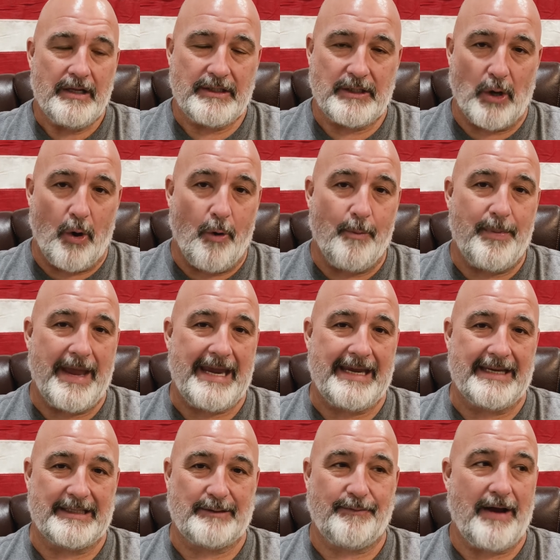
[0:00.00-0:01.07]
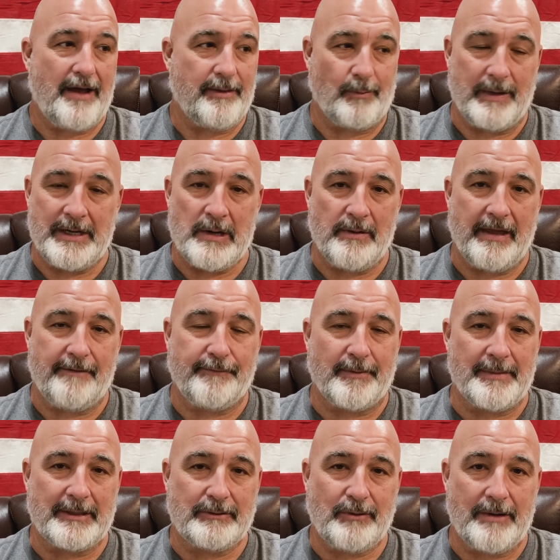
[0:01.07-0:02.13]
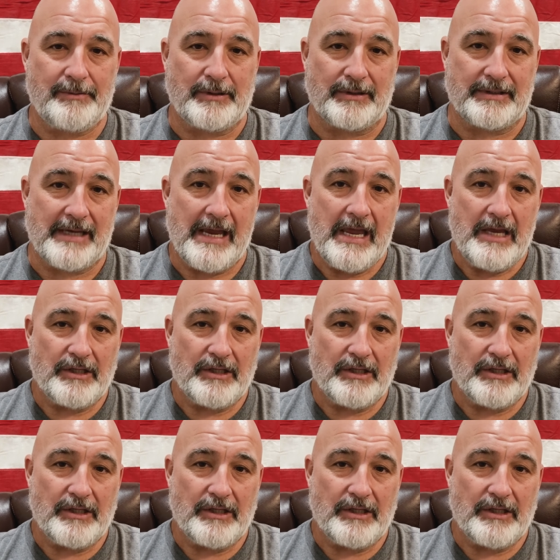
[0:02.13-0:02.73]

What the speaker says: to obey his Father. We know that from the scriptures.